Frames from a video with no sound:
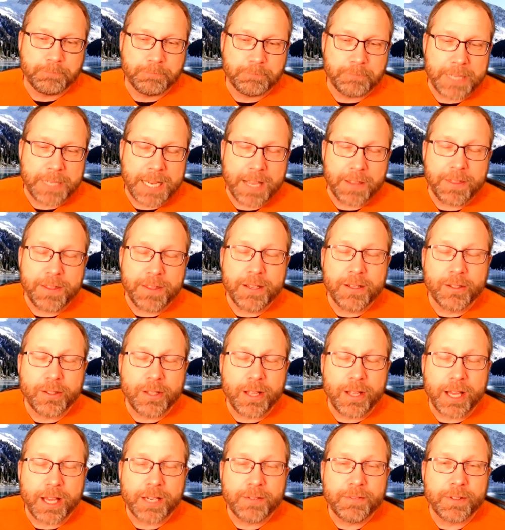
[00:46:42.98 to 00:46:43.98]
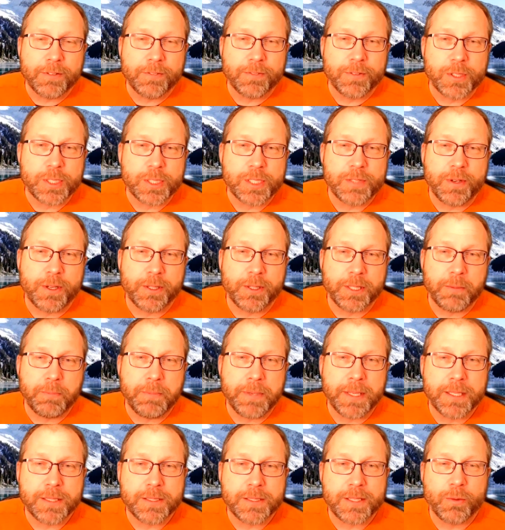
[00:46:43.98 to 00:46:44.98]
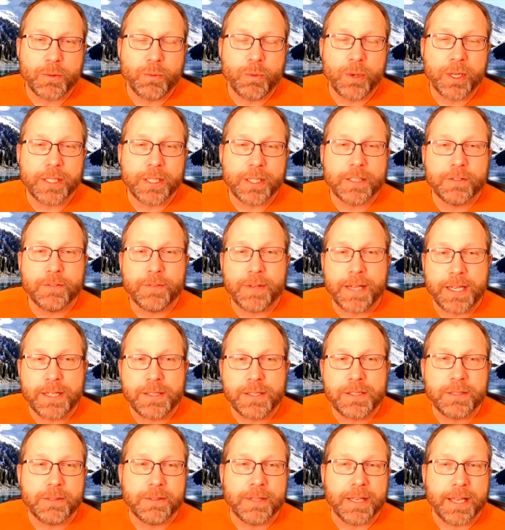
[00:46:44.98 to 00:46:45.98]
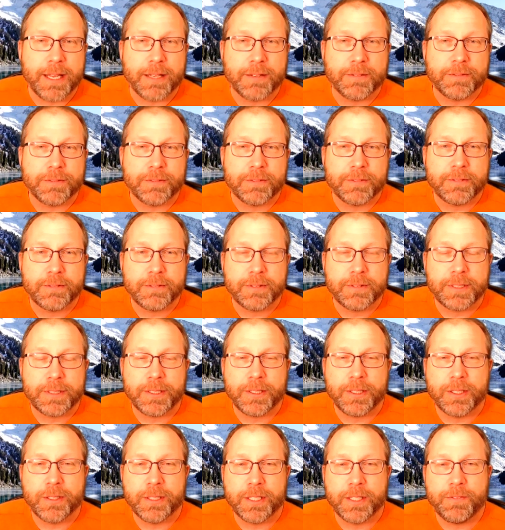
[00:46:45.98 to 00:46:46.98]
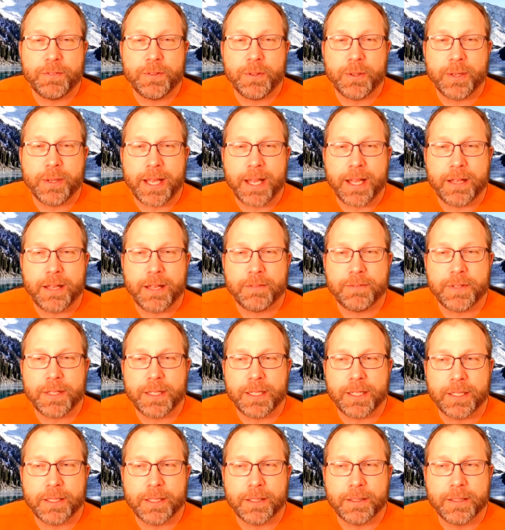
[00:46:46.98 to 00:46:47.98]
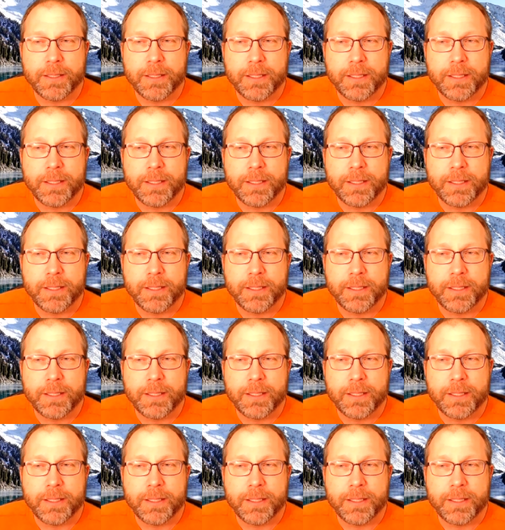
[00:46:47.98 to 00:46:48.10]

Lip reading: I think a lot of it, first of all, depends on what device you have. You know, if you have a